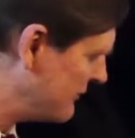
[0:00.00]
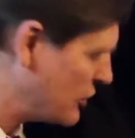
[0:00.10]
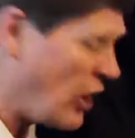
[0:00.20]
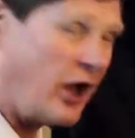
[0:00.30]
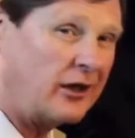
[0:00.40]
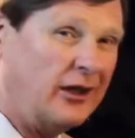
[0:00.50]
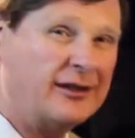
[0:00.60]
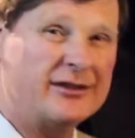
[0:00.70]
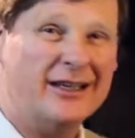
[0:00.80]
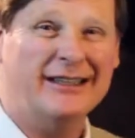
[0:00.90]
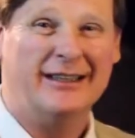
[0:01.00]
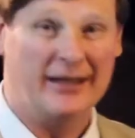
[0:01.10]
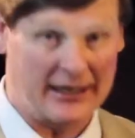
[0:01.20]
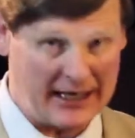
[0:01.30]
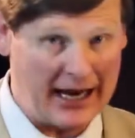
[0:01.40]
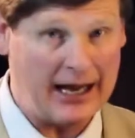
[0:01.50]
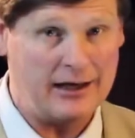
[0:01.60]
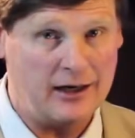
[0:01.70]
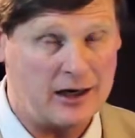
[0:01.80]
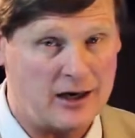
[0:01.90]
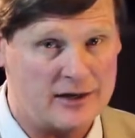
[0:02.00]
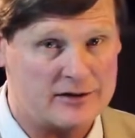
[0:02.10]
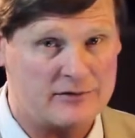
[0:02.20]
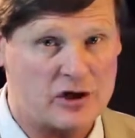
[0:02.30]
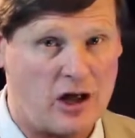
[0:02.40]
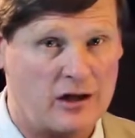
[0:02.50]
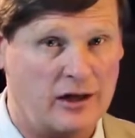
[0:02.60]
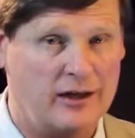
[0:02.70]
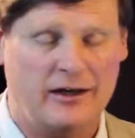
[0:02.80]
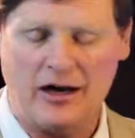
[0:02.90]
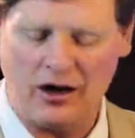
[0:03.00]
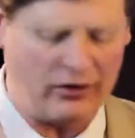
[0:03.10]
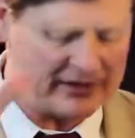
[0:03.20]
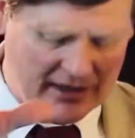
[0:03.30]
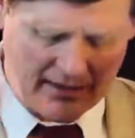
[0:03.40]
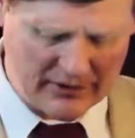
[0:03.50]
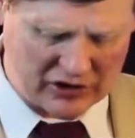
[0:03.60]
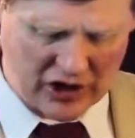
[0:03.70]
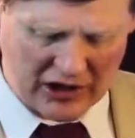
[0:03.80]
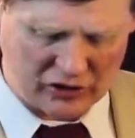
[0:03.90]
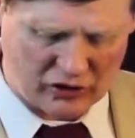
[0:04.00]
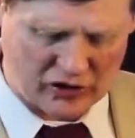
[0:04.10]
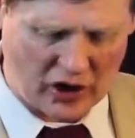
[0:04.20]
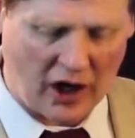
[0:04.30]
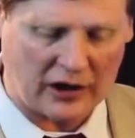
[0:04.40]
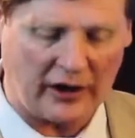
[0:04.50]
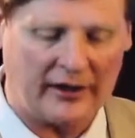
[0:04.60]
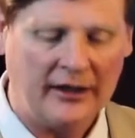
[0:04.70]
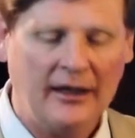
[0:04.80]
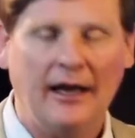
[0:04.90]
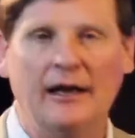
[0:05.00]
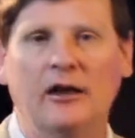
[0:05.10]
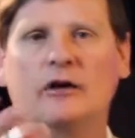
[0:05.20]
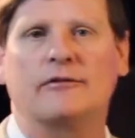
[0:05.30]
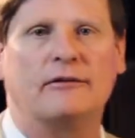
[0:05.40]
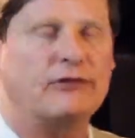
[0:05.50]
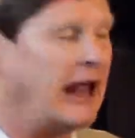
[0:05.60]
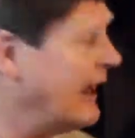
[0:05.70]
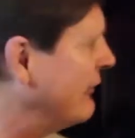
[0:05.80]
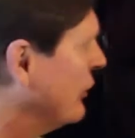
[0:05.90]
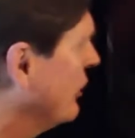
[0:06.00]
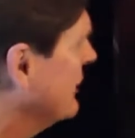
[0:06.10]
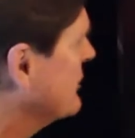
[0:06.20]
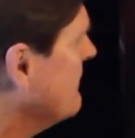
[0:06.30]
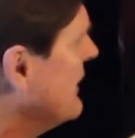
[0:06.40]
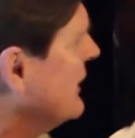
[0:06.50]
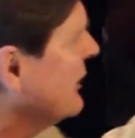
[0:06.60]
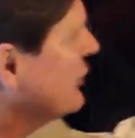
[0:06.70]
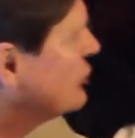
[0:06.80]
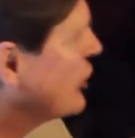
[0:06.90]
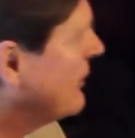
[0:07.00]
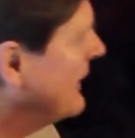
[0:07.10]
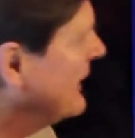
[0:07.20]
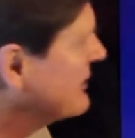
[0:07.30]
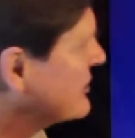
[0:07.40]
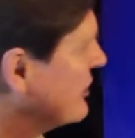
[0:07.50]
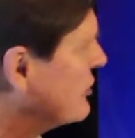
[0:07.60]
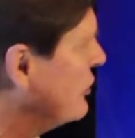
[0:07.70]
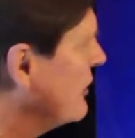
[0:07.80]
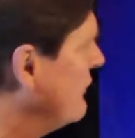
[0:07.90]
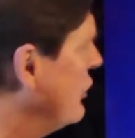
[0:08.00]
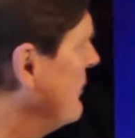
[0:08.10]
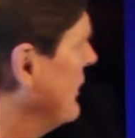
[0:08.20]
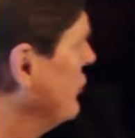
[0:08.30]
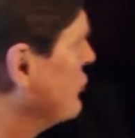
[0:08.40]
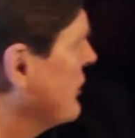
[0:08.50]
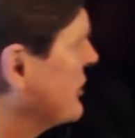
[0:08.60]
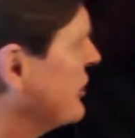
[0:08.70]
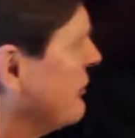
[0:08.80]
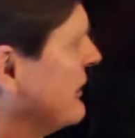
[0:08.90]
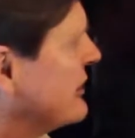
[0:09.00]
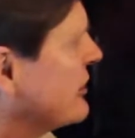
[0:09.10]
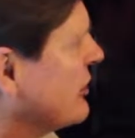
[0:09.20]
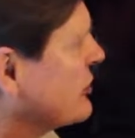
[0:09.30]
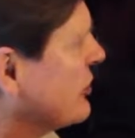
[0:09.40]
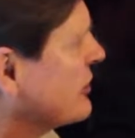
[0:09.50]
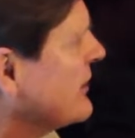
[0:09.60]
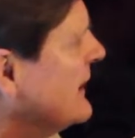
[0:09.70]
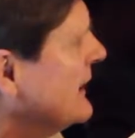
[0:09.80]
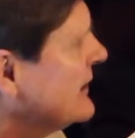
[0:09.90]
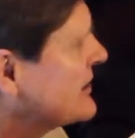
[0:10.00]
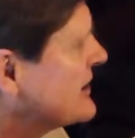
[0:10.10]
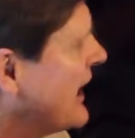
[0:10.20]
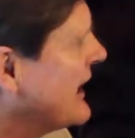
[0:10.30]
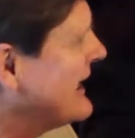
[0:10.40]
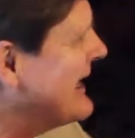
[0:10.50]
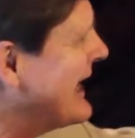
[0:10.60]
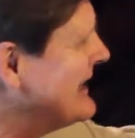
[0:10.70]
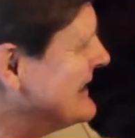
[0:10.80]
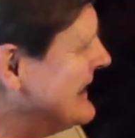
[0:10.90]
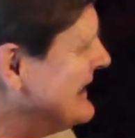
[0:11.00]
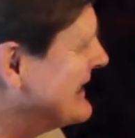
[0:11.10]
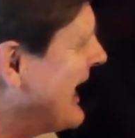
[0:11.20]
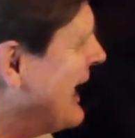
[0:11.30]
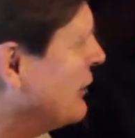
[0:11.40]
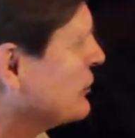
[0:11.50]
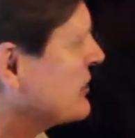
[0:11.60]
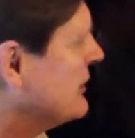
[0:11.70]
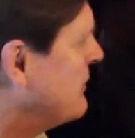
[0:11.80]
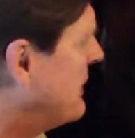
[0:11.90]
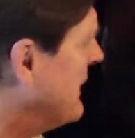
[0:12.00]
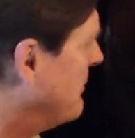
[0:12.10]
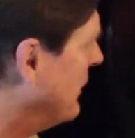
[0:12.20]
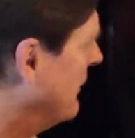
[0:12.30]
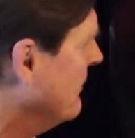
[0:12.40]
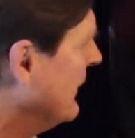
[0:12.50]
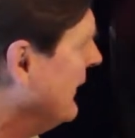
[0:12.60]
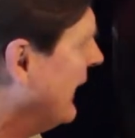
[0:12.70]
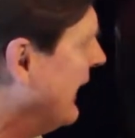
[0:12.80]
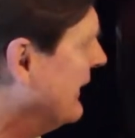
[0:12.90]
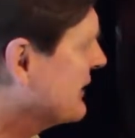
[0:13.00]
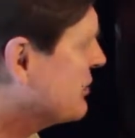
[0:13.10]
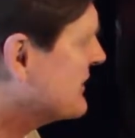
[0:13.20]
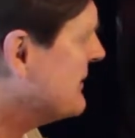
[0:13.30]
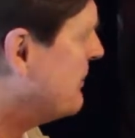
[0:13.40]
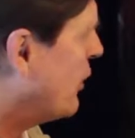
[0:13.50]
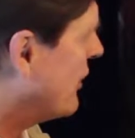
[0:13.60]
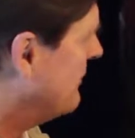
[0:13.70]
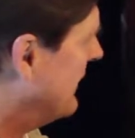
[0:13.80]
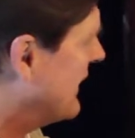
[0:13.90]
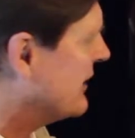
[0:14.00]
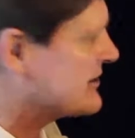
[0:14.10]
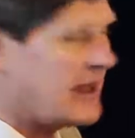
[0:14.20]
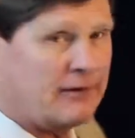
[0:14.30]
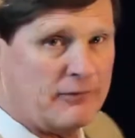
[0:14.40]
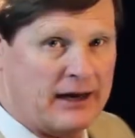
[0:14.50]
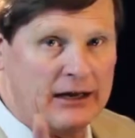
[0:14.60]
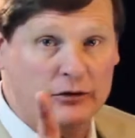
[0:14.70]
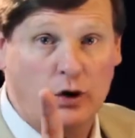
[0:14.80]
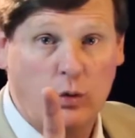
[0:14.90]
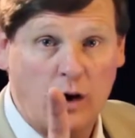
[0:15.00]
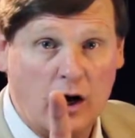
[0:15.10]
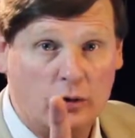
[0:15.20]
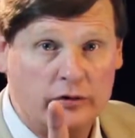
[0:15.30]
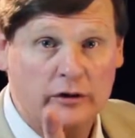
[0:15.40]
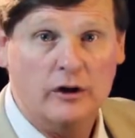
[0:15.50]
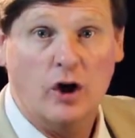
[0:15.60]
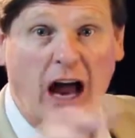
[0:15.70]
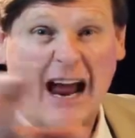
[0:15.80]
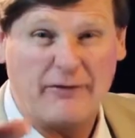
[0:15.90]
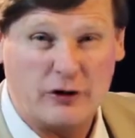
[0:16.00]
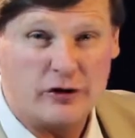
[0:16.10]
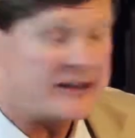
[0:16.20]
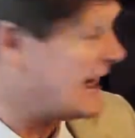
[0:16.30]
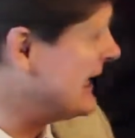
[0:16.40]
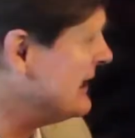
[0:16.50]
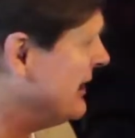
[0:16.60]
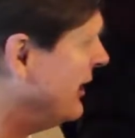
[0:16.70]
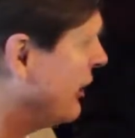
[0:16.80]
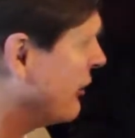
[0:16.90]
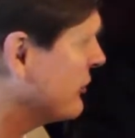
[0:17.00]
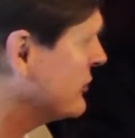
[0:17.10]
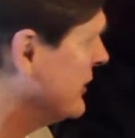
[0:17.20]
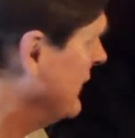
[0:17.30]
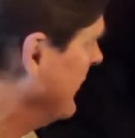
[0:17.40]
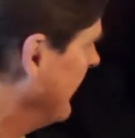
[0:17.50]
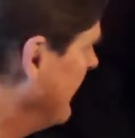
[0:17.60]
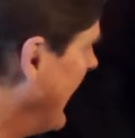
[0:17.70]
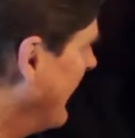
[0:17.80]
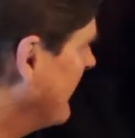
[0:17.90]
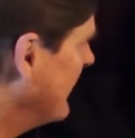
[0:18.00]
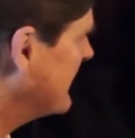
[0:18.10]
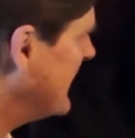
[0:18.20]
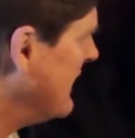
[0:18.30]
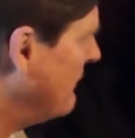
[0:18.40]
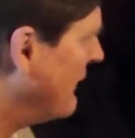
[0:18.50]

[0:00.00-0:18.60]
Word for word: of chocolates? The candy kinds of chocolate? No, it's time to change your chocolate and look for flavonoids. The German Institute of Human Nutrition researchers studied 19,000 people. And this was important because they found, quote, after 10 years, that the team